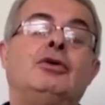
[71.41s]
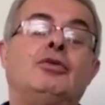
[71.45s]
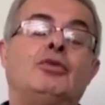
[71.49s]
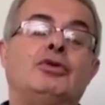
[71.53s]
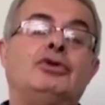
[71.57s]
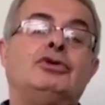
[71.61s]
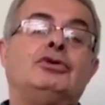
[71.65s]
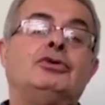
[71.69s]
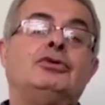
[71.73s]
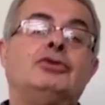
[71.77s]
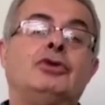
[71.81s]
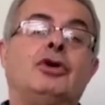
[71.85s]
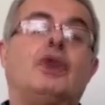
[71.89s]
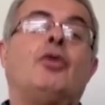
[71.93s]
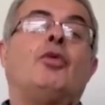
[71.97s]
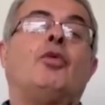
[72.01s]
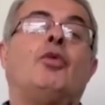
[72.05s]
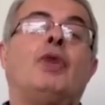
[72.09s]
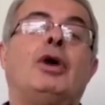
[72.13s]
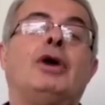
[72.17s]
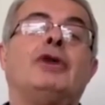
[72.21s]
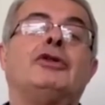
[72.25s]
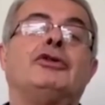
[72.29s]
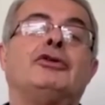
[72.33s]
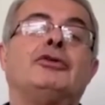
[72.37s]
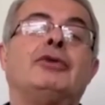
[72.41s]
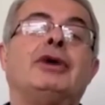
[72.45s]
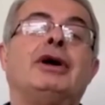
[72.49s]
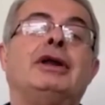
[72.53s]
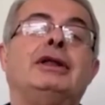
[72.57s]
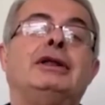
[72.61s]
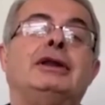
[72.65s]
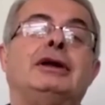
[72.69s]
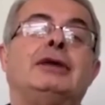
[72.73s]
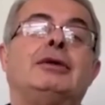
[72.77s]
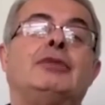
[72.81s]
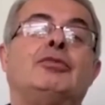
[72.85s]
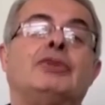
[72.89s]
We do not want to
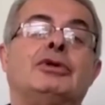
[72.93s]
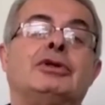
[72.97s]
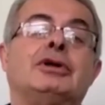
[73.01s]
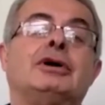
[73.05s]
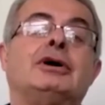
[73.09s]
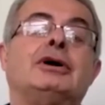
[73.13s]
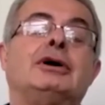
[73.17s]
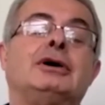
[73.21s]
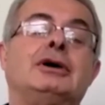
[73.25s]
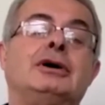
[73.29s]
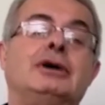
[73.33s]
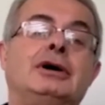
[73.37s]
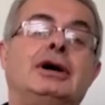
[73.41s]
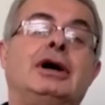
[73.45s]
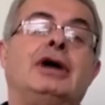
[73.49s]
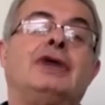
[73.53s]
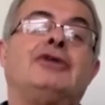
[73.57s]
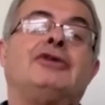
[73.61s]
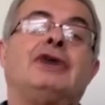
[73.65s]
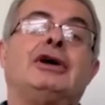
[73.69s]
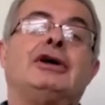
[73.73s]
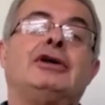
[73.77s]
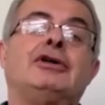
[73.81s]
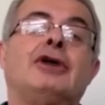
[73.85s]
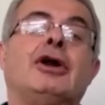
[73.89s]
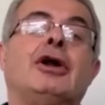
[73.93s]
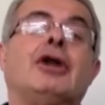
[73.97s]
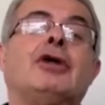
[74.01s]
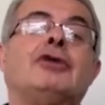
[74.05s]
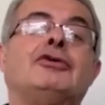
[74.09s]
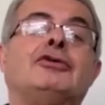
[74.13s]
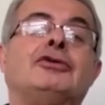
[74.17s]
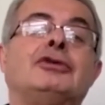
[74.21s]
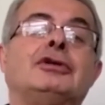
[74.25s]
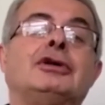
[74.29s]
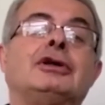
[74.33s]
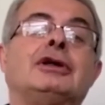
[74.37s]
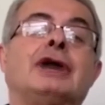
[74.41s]
end up with a
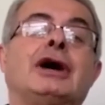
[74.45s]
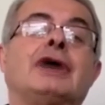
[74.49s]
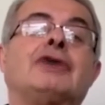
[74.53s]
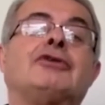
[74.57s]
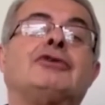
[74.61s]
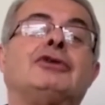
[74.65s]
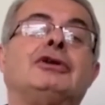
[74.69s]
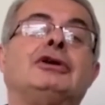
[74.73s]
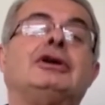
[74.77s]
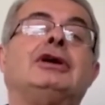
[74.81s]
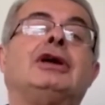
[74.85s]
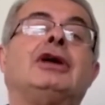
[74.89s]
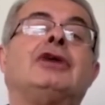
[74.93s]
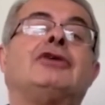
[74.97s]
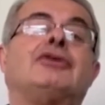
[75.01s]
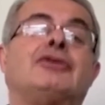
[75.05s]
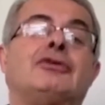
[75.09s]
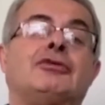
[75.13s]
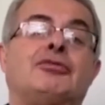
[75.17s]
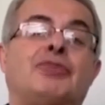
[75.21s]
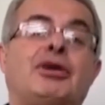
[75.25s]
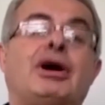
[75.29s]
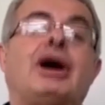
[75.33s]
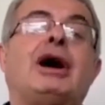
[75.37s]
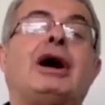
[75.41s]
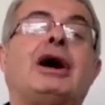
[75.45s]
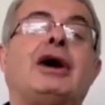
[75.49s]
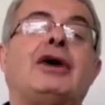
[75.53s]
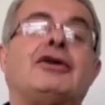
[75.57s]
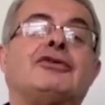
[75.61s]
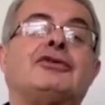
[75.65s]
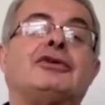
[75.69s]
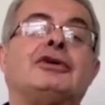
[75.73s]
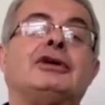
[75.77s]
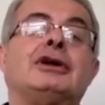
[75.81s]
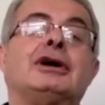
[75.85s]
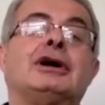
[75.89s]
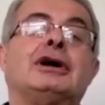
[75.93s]
technology that actually gets
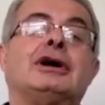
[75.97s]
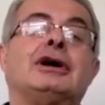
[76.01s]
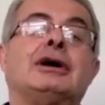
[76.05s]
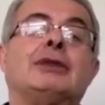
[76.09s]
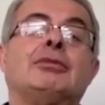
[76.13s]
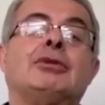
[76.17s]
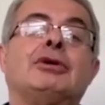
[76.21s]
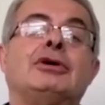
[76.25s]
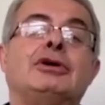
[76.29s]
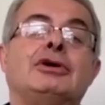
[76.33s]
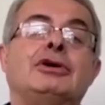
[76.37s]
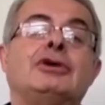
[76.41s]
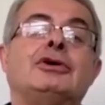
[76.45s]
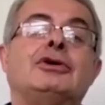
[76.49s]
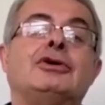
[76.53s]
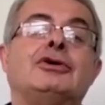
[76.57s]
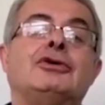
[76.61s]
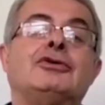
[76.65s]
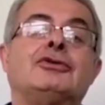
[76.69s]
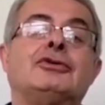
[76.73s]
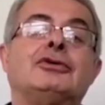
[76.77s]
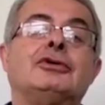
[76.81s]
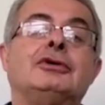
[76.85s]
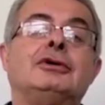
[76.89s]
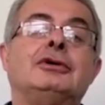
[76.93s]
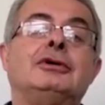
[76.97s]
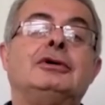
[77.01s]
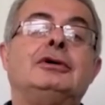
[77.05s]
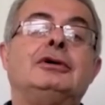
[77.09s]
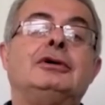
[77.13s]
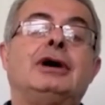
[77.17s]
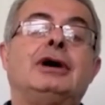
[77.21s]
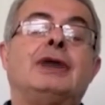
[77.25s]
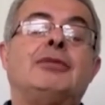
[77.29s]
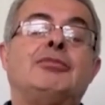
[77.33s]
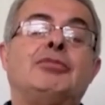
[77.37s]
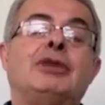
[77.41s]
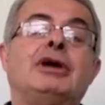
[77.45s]
surpassed in a couple of years
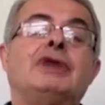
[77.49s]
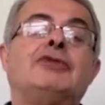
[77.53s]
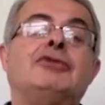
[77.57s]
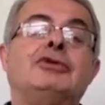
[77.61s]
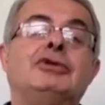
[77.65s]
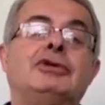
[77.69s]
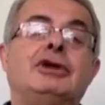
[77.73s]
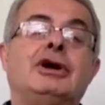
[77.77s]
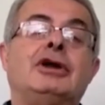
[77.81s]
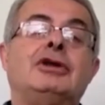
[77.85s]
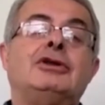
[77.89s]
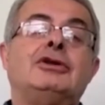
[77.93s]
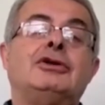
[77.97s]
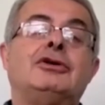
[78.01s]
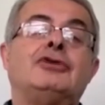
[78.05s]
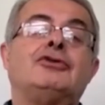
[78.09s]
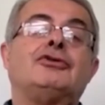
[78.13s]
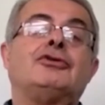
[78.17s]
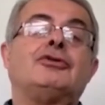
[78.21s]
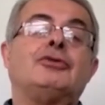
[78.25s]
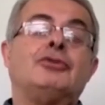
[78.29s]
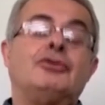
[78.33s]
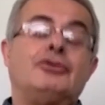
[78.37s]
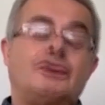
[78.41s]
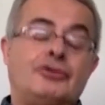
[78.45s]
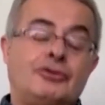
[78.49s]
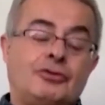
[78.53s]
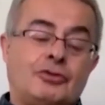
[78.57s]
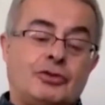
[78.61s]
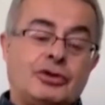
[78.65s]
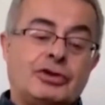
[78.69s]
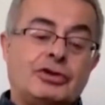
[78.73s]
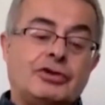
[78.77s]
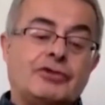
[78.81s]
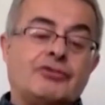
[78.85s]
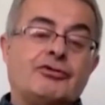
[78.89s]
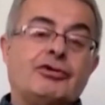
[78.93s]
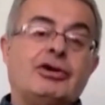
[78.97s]
and made redundant. So which is
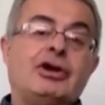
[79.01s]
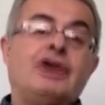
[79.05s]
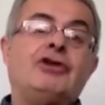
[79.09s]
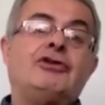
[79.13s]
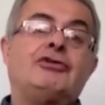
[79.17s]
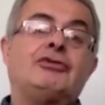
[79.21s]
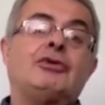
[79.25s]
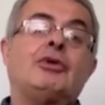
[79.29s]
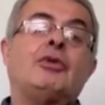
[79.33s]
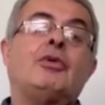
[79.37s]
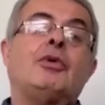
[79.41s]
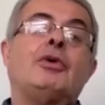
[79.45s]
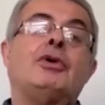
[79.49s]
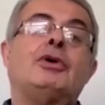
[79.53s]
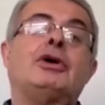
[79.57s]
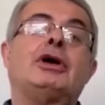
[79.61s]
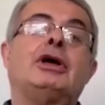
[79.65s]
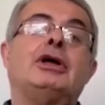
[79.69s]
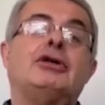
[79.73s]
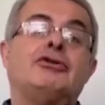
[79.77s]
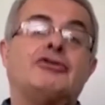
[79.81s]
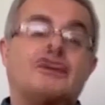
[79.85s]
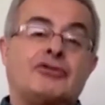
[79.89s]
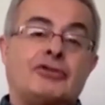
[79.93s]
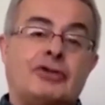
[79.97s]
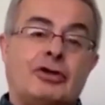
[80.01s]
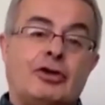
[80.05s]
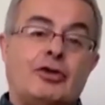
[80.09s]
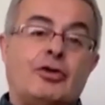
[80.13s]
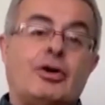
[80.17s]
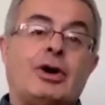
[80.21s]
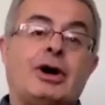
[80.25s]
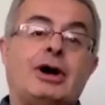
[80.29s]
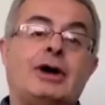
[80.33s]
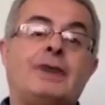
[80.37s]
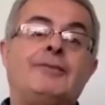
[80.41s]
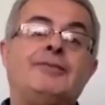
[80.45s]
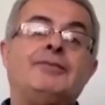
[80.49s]
one of the reasons we're working
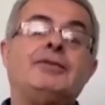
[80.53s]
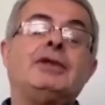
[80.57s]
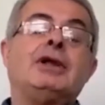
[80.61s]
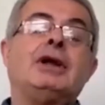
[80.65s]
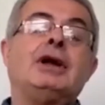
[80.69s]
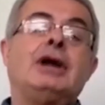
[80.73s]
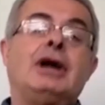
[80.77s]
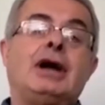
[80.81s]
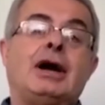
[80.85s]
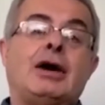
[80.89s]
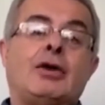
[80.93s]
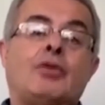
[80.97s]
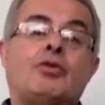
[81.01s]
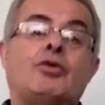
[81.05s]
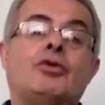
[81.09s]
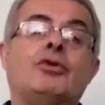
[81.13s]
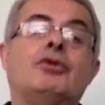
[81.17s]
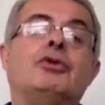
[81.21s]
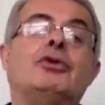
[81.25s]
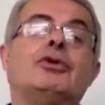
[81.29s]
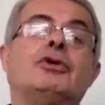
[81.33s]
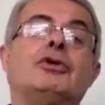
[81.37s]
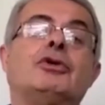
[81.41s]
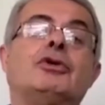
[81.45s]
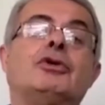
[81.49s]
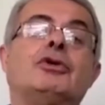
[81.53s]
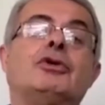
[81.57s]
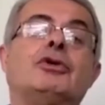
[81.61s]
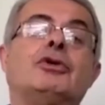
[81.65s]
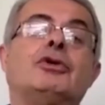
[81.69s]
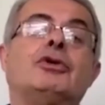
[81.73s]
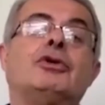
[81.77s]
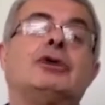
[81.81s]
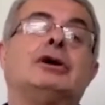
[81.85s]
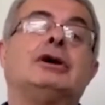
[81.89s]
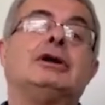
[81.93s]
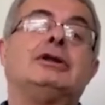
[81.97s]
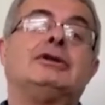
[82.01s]
slower and working
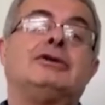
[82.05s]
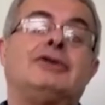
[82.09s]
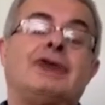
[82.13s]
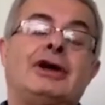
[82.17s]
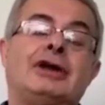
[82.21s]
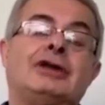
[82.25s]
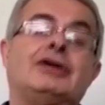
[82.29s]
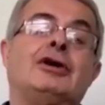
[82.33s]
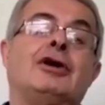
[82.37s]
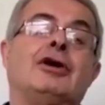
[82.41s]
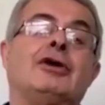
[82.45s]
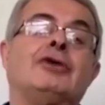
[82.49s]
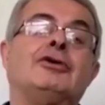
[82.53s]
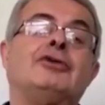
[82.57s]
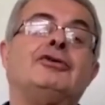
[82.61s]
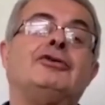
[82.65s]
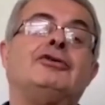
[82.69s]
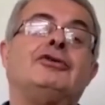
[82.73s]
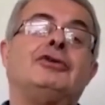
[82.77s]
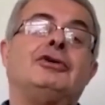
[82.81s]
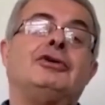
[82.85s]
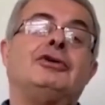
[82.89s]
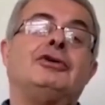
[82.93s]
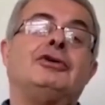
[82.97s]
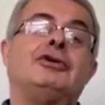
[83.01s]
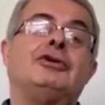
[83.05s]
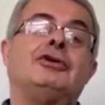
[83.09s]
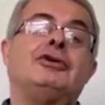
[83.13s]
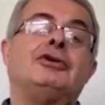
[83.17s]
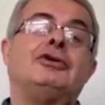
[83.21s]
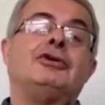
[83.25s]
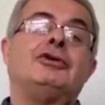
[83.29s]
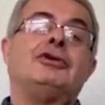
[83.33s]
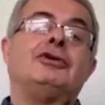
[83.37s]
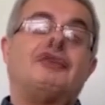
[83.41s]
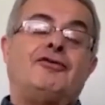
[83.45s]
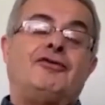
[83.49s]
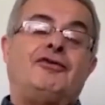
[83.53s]
to look at technology
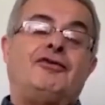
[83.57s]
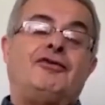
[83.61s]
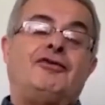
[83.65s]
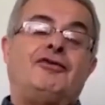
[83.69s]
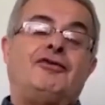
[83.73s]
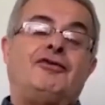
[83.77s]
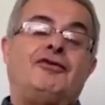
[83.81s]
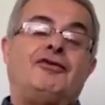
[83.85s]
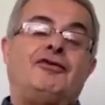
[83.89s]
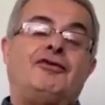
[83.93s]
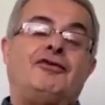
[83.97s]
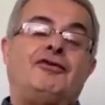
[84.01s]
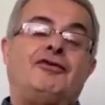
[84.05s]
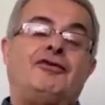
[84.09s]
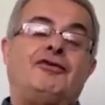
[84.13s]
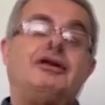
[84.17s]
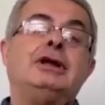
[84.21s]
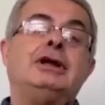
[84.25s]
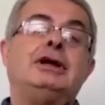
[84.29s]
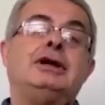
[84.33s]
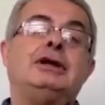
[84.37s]
that fits what we